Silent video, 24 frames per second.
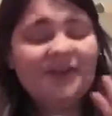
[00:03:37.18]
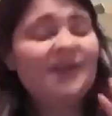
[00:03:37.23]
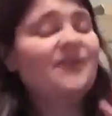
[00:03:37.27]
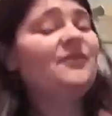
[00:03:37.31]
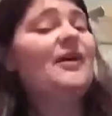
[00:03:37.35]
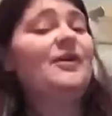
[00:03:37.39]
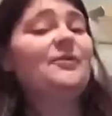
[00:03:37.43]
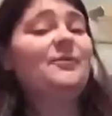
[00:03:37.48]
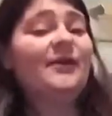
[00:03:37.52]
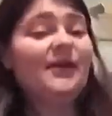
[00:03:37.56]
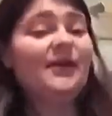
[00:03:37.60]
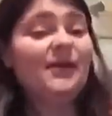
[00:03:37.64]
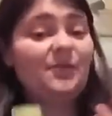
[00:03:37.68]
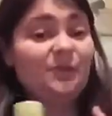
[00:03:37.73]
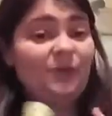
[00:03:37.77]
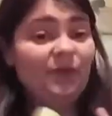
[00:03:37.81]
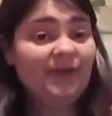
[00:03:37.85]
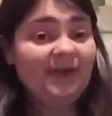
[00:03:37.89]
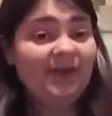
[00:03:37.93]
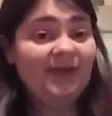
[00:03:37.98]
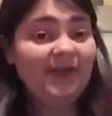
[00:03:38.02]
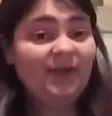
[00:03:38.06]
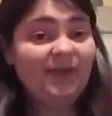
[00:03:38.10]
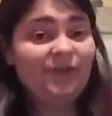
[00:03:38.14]
if I wake up
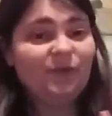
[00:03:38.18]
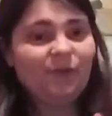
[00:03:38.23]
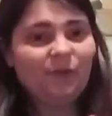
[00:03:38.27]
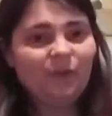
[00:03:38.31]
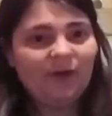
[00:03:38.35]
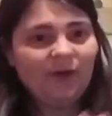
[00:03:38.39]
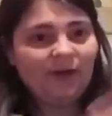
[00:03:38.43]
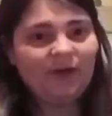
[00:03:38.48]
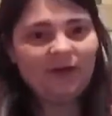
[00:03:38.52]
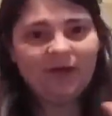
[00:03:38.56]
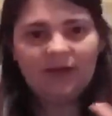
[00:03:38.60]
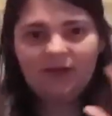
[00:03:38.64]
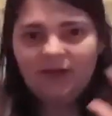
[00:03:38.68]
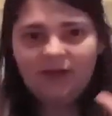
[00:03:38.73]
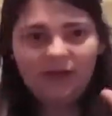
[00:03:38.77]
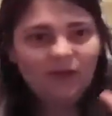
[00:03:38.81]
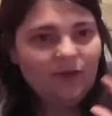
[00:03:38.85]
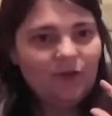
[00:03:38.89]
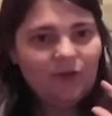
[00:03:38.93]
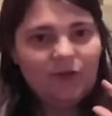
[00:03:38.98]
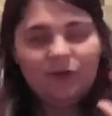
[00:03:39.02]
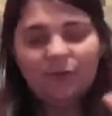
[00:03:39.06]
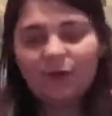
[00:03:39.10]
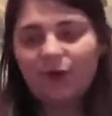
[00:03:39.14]
really late for work,
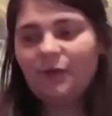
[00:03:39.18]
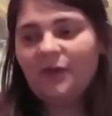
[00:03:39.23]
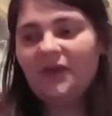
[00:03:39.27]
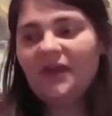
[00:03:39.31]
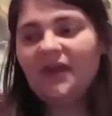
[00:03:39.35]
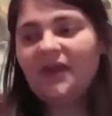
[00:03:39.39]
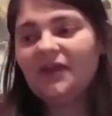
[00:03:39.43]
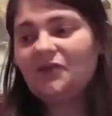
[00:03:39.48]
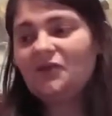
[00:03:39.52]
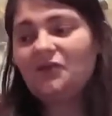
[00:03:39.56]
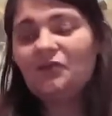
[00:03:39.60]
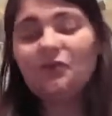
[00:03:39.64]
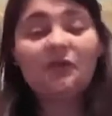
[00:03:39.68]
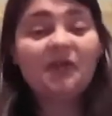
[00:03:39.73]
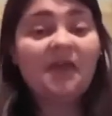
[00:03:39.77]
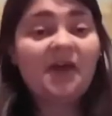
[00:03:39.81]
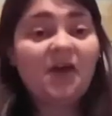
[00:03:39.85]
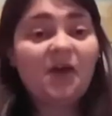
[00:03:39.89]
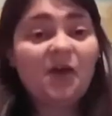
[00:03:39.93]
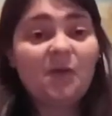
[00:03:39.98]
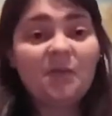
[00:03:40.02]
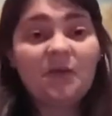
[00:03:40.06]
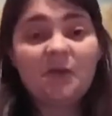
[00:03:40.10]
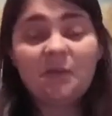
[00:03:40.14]
throw it in, throw the
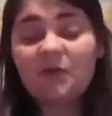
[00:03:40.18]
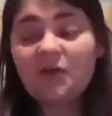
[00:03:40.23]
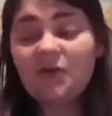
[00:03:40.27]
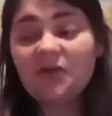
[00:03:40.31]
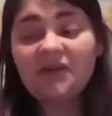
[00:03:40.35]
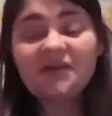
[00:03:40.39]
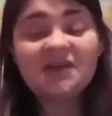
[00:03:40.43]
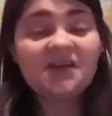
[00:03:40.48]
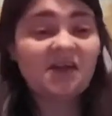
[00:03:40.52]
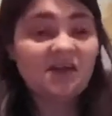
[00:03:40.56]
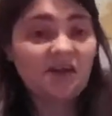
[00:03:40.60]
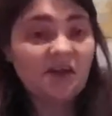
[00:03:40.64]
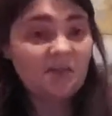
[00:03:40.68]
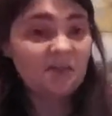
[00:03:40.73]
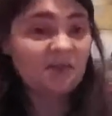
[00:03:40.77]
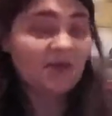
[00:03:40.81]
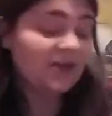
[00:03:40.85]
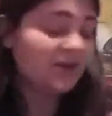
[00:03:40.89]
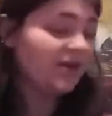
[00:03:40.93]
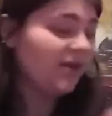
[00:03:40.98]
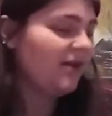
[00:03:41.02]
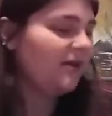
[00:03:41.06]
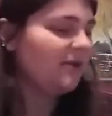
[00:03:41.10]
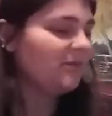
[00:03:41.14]
hair up in a ponytail, and I'm good
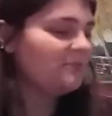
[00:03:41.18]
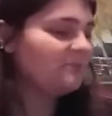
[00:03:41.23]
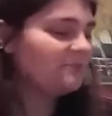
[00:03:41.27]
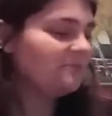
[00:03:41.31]
to go.